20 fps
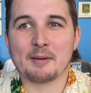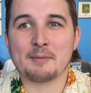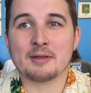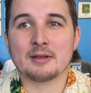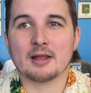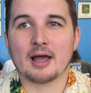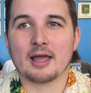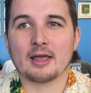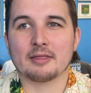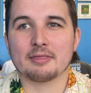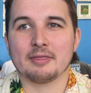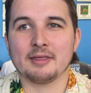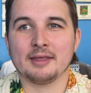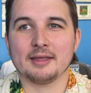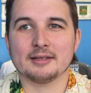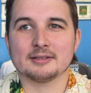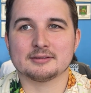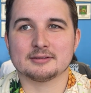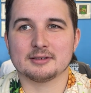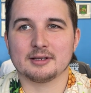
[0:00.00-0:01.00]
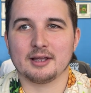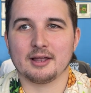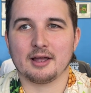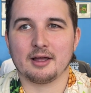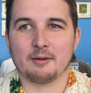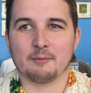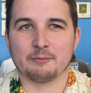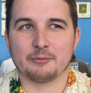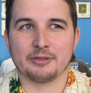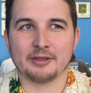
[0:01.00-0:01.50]
I mean, I think
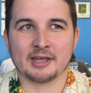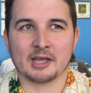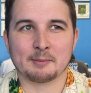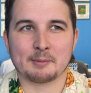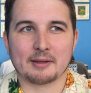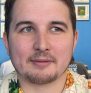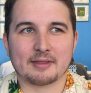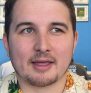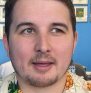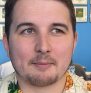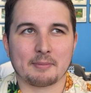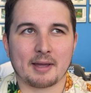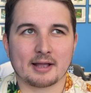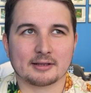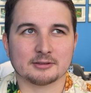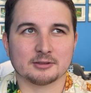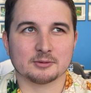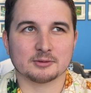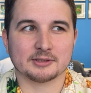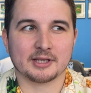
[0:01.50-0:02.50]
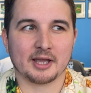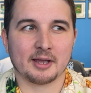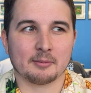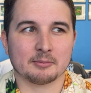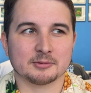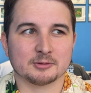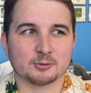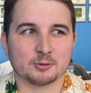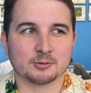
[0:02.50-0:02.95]
I'm thinking about that back to those games.